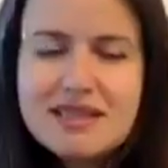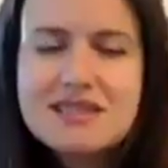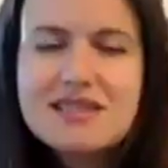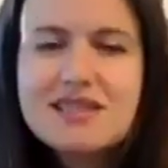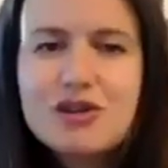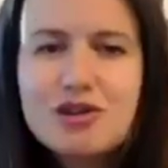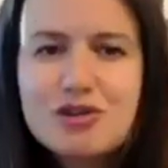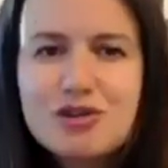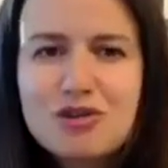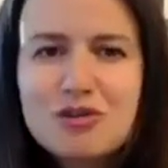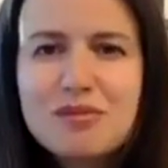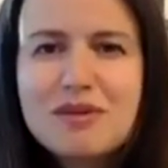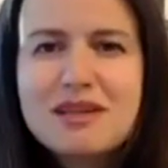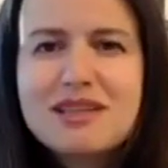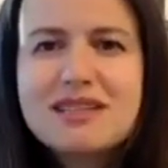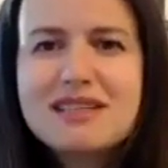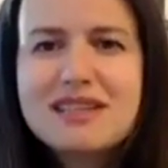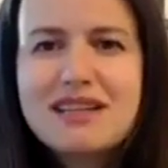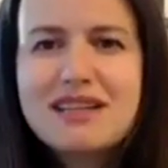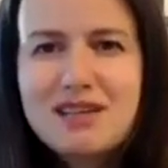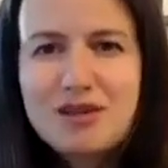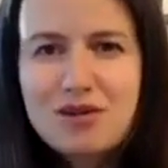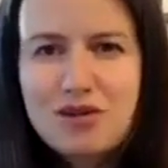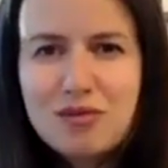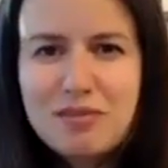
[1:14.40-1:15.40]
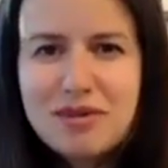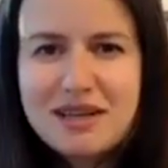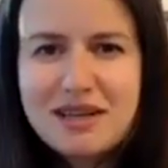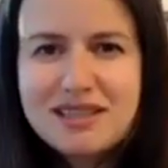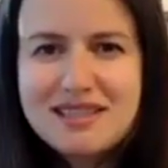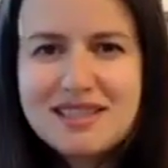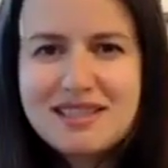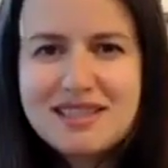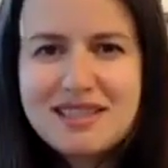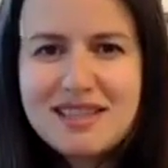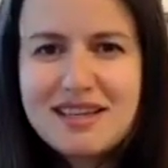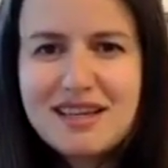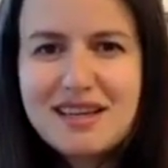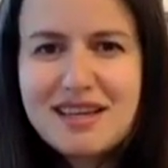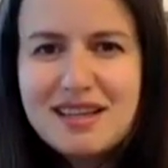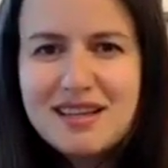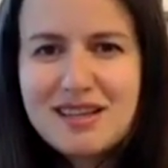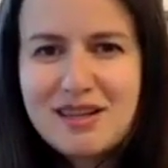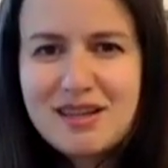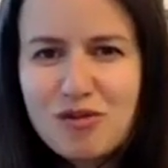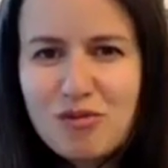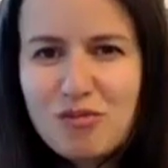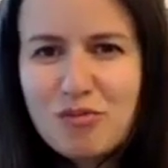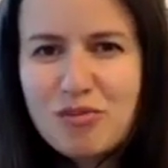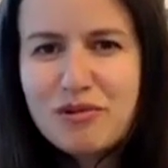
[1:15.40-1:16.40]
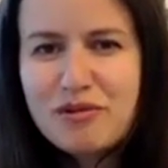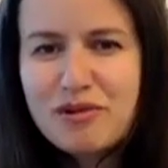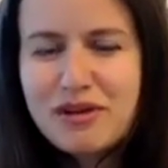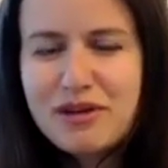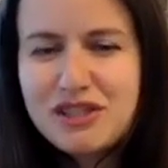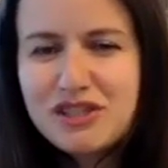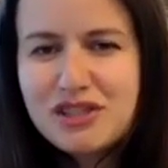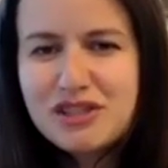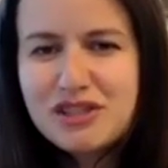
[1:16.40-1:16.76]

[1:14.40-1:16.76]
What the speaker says: they automatically commence their operation.